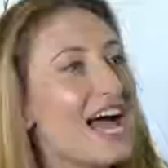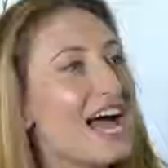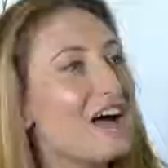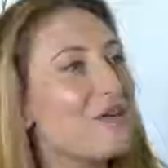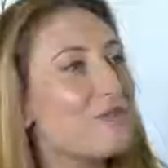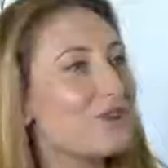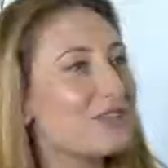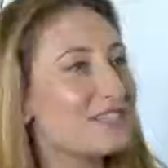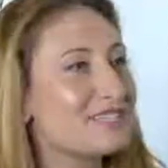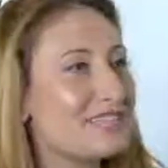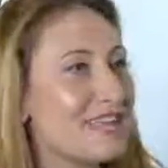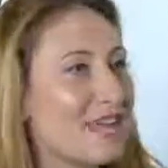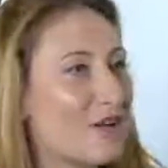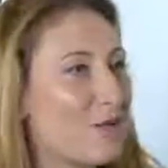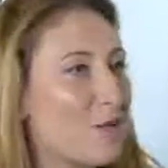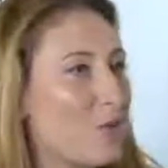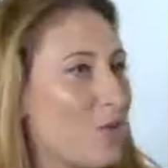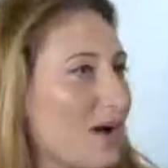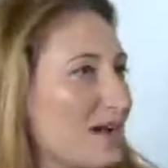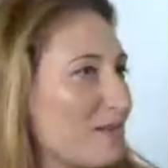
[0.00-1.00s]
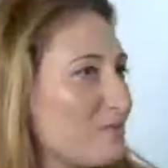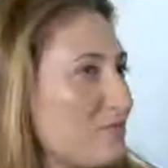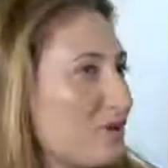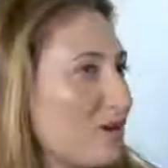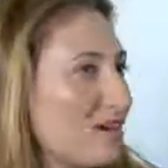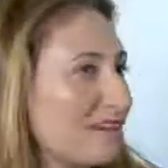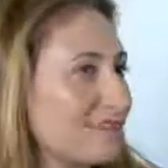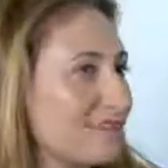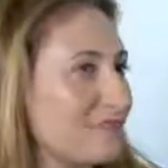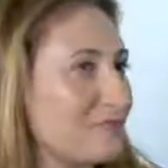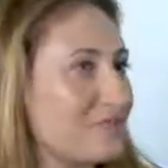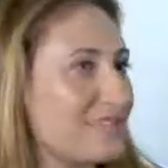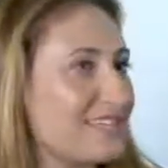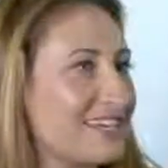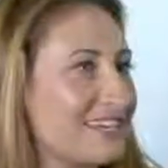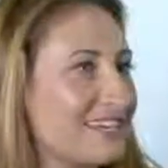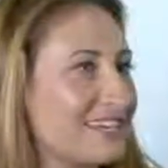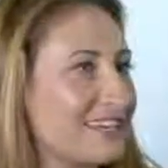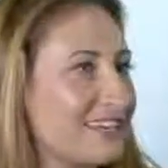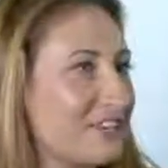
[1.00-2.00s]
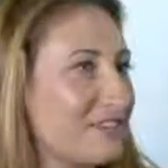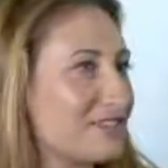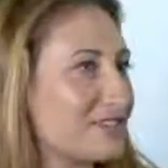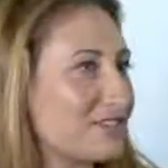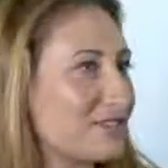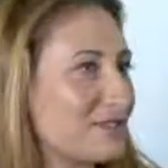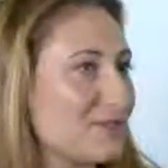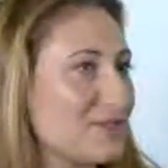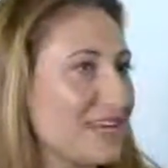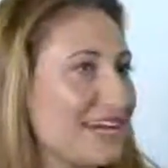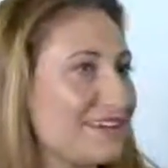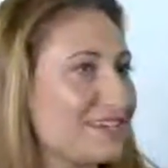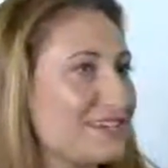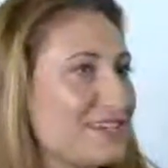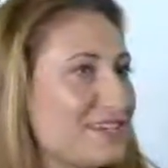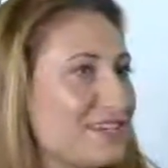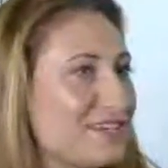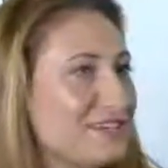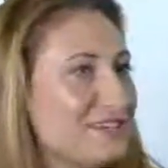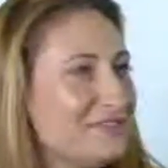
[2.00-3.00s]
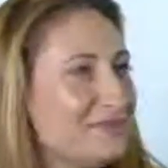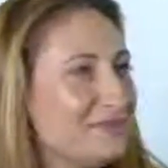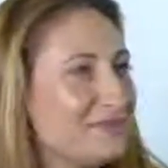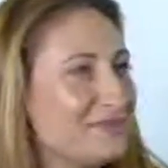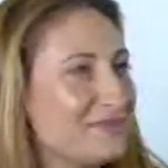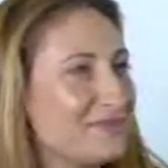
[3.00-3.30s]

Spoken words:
And was there one product in particular that stood out to you?